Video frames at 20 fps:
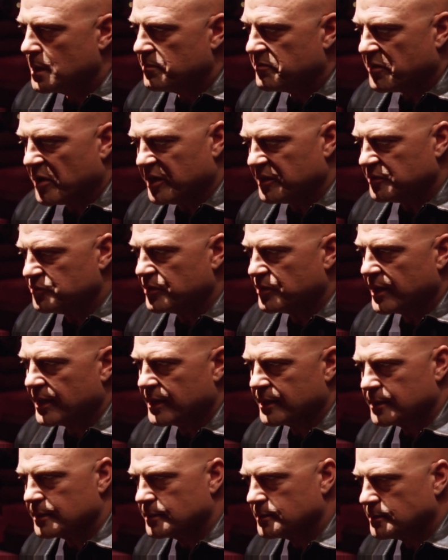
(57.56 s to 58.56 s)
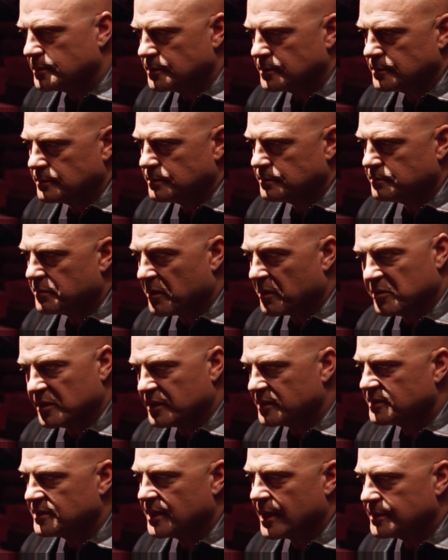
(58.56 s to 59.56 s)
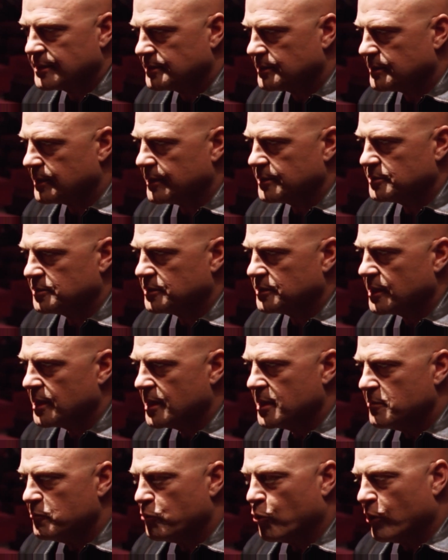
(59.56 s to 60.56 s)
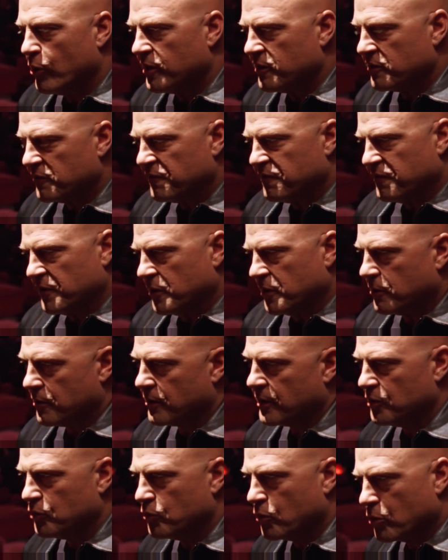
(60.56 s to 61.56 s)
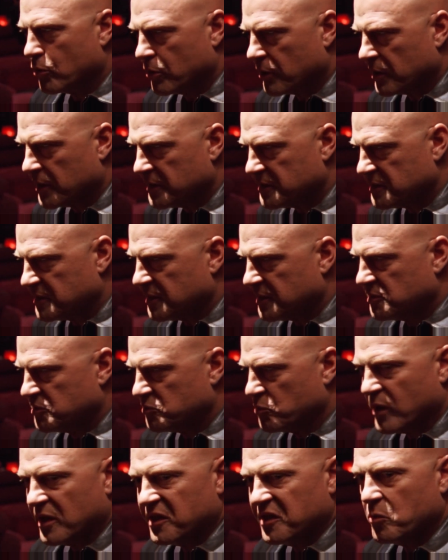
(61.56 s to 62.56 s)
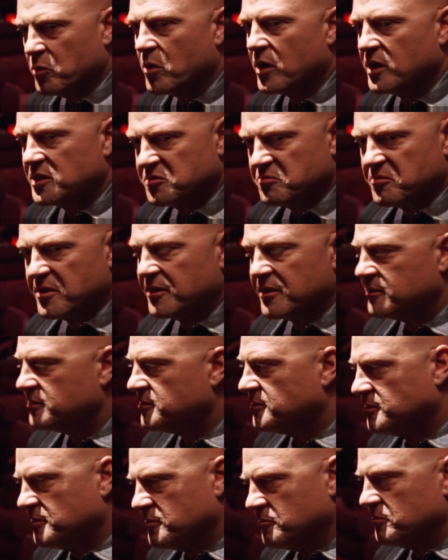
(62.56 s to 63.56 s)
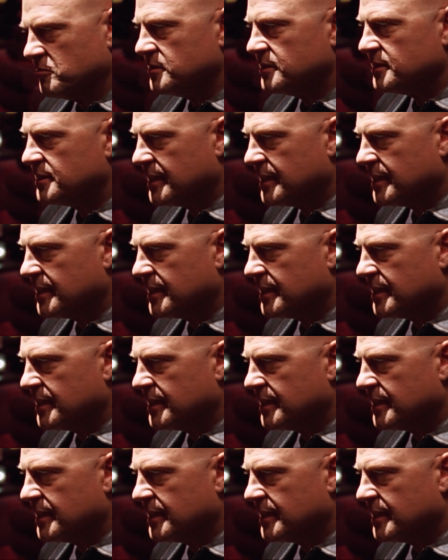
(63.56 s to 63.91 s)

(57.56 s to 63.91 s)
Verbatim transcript: Body draggings, public assassination, pointing the finger at your organization while he walks around with a suit and